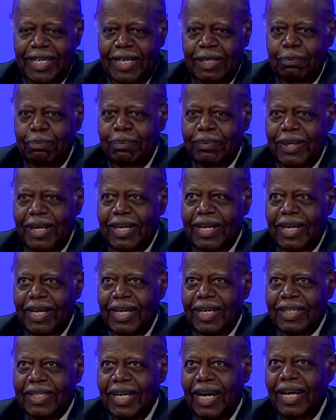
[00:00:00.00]
And
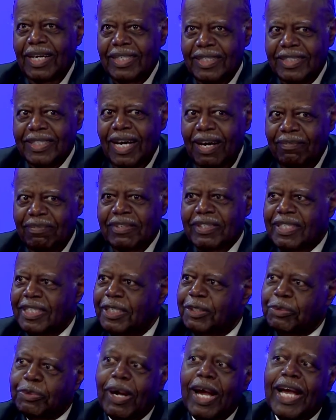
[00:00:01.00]
God is
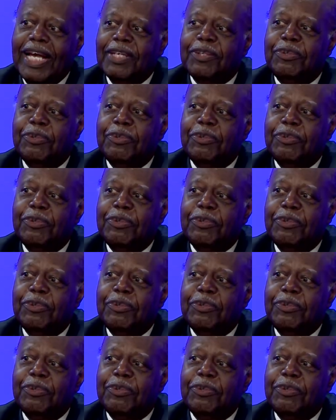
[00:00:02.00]
obviously trying